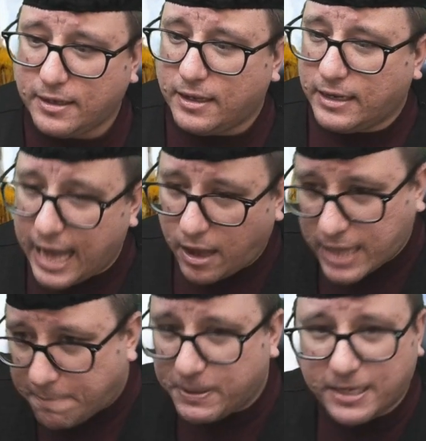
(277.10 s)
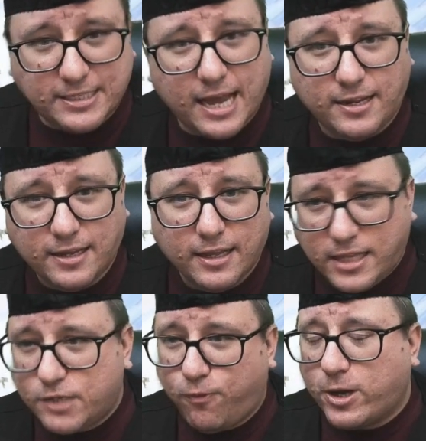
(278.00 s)
Now, that being said, this
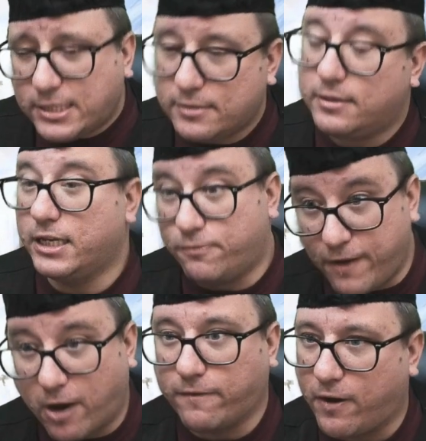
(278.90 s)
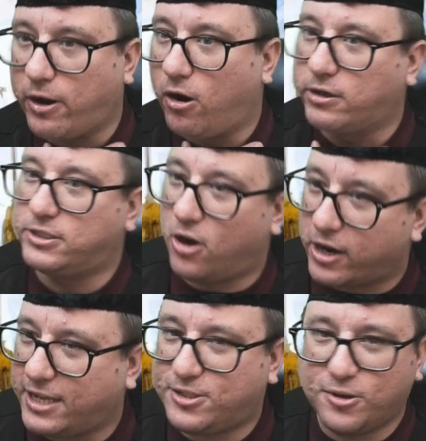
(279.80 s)
voice is very, very hard to talk
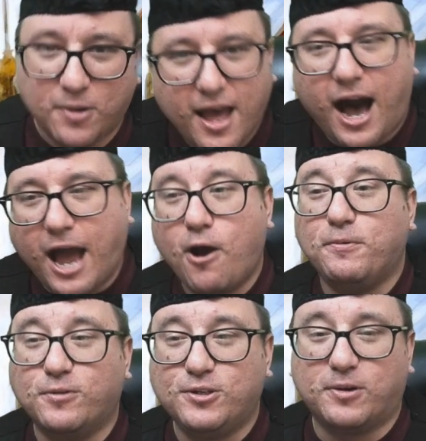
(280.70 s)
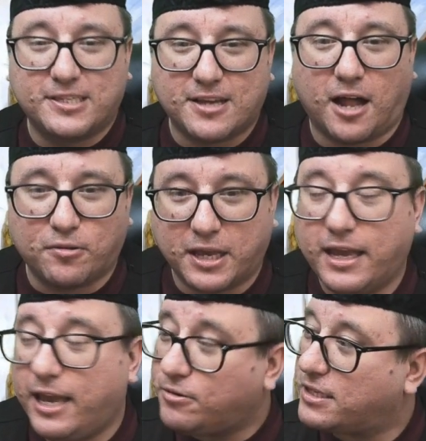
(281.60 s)
into. I hope you enjoyed the Scholar thing.
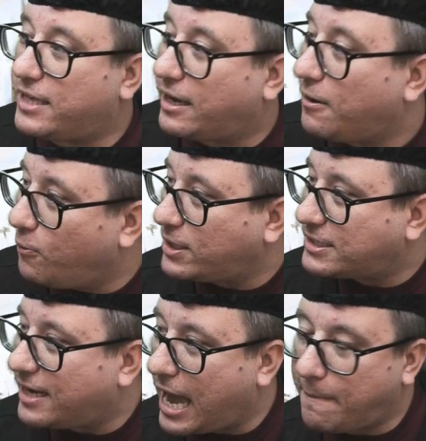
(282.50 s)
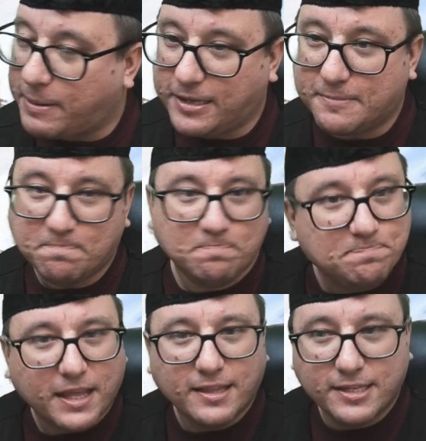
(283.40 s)
Here's the thing. What's going to happen is,
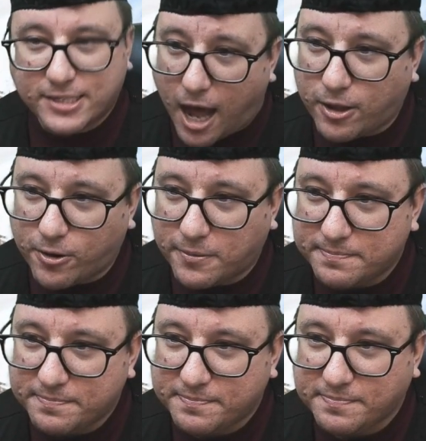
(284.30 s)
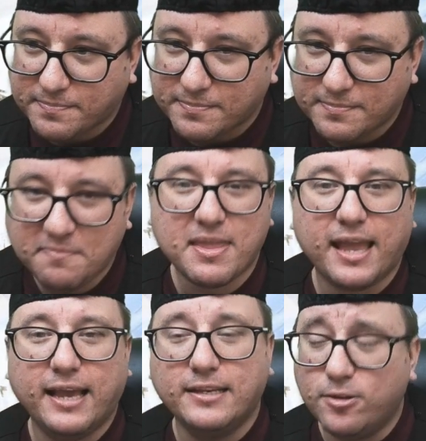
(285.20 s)
the Scholar
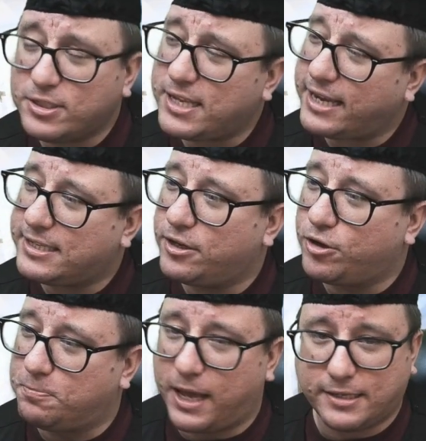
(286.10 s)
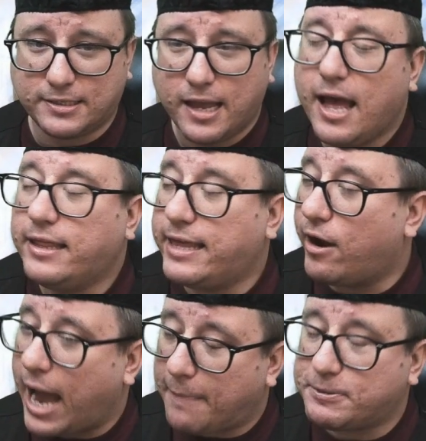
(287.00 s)
looks like it's in a good place. They are
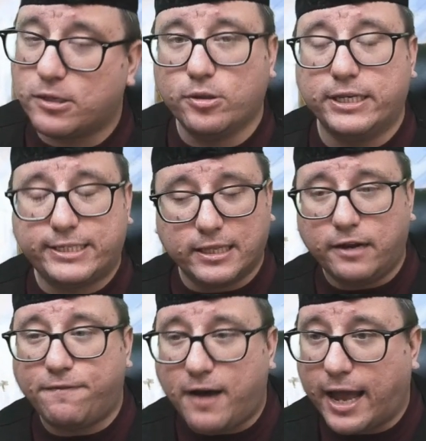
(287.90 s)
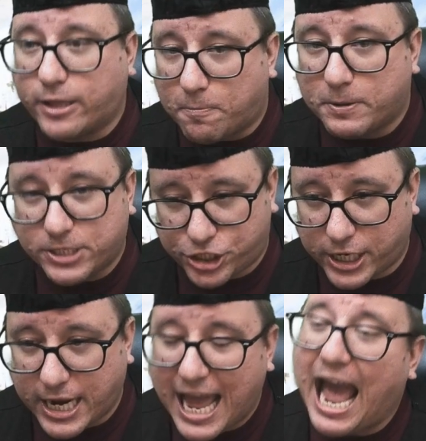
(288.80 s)
absolutely solidifying their position
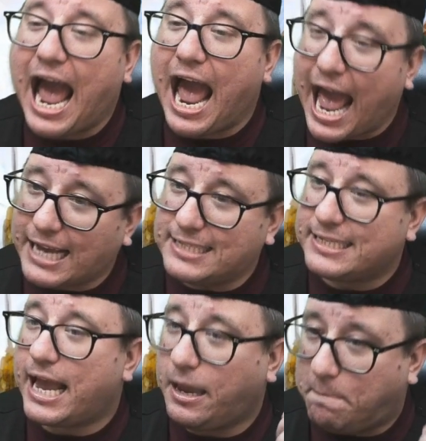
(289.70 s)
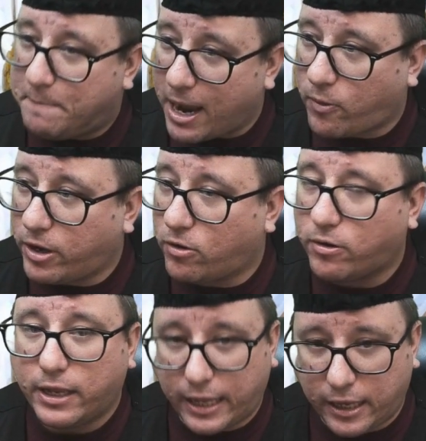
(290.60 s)
as a barrier
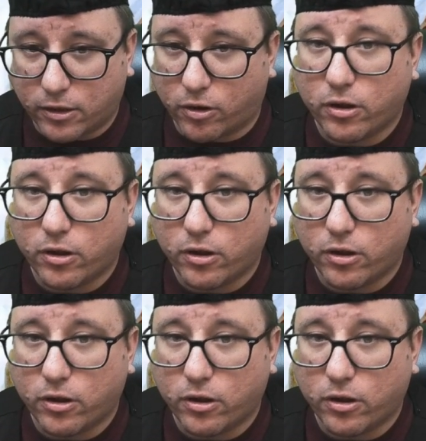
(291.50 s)
healer,